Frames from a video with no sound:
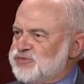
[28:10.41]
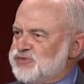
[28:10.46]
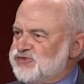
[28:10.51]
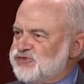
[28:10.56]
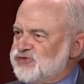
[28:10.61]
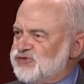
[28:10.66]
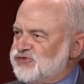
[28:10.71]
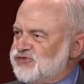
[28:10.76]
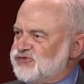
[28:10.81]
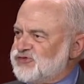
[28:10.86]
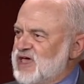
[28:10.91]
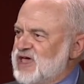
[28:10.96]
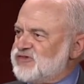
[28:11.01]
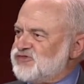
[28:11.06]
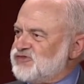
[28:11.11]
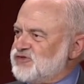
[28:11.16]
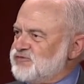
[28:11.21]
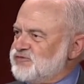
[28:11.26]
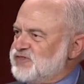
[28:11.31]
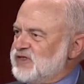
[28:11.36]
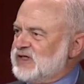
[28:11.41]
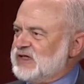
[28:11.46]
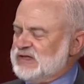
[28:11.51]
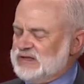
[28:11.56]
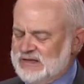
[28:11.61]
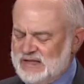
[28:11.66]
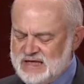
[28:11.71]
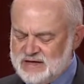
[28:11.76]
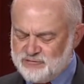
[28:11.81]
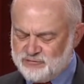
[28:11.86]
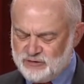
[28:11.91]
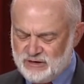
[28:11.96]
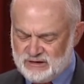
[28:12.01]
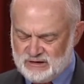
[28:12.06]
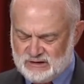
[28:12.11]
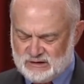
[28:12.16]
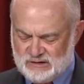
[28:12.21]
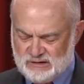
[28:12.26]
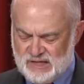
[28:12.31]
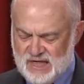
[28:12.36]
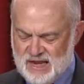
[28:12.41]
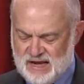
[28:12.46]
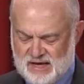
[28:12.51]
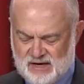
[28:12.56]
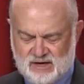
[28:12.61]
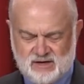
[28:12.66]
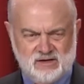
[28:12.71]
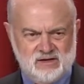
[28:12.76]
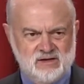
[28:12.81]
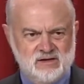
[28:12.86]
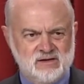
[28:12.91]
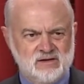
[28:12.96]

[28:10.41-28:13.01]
the success of the Cleveland Clinic